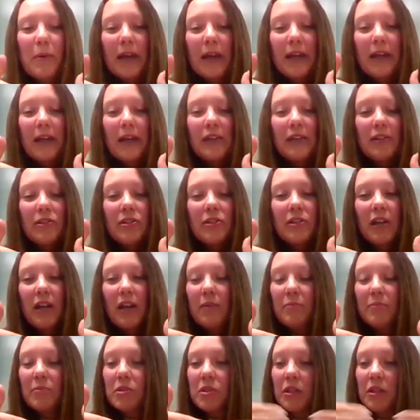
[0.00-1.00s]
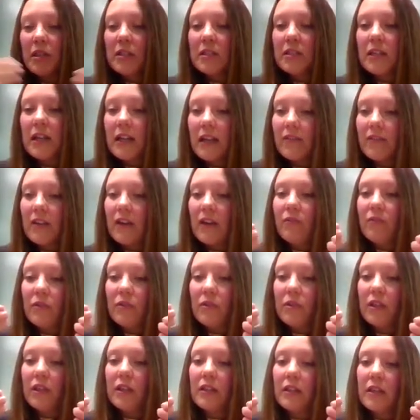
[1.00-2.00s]
page. So this will have
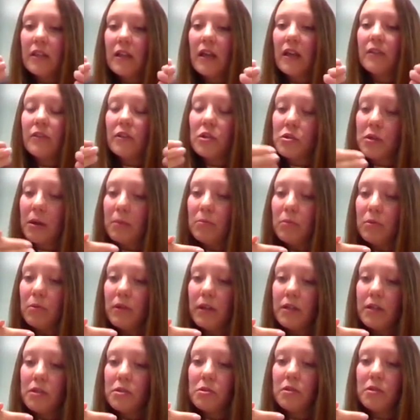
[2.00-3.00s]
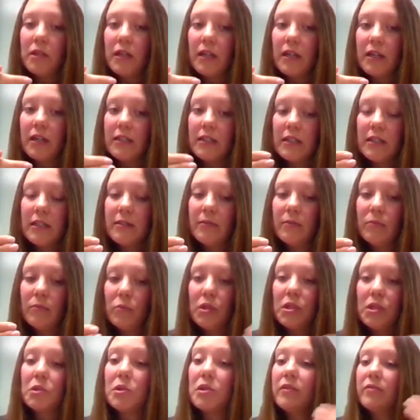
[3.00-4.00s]
everything that the Tremble entry had in it,
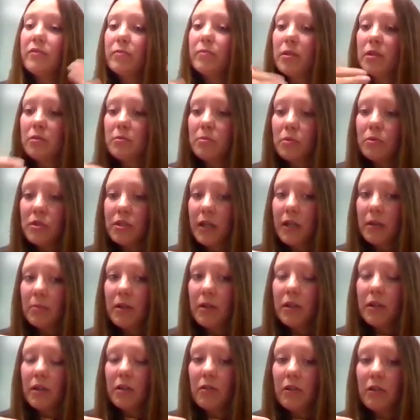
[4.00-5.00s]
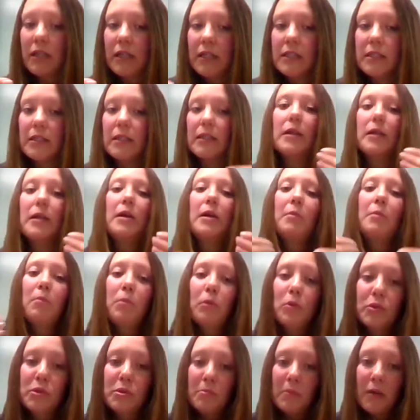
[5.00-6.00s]
which will have been double checked by a curator,
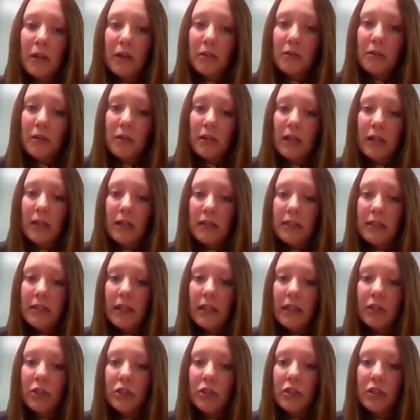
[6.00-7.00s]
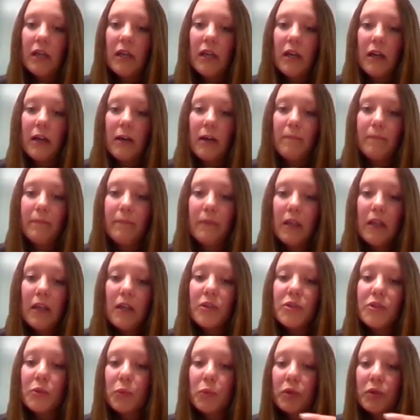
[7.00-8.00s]
plus manual annotation.
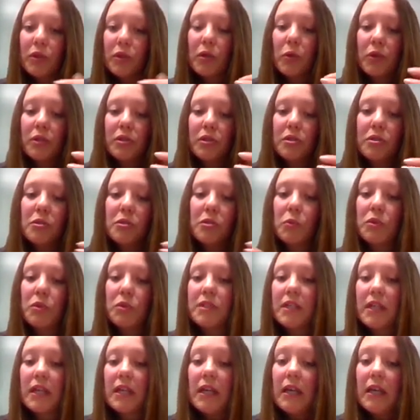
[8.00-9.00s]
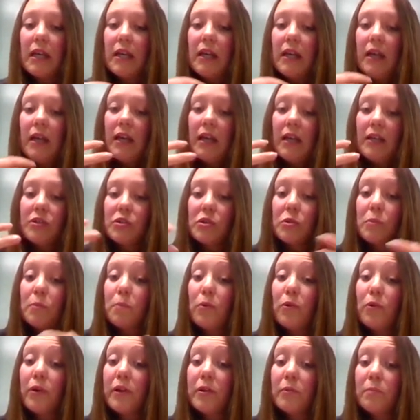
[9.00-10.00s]
So one of the questions was, is a good
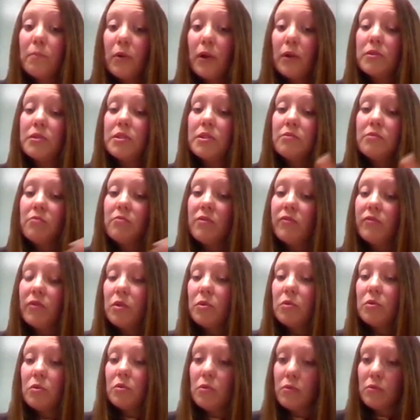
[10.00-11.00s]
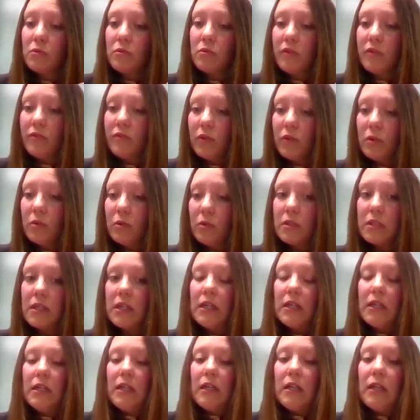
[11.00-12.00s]
protein reviewed or unreviewed?
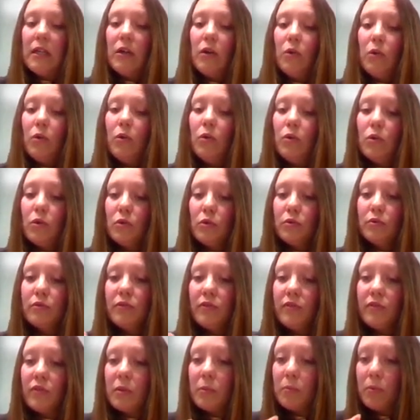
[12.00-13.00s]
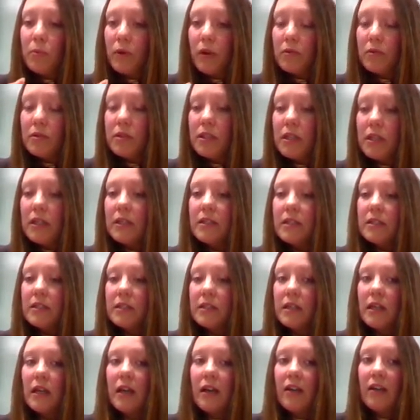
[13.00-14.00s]
All unreviewed
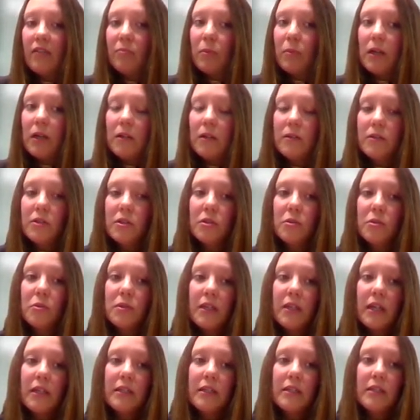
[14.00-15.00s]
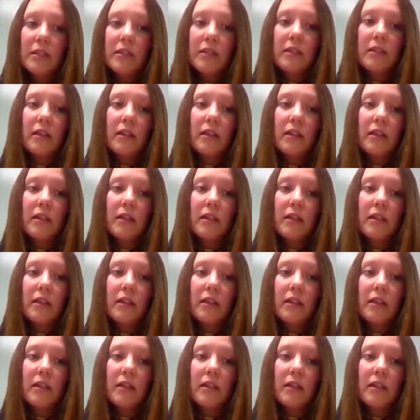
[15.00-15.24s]
proteins have biological data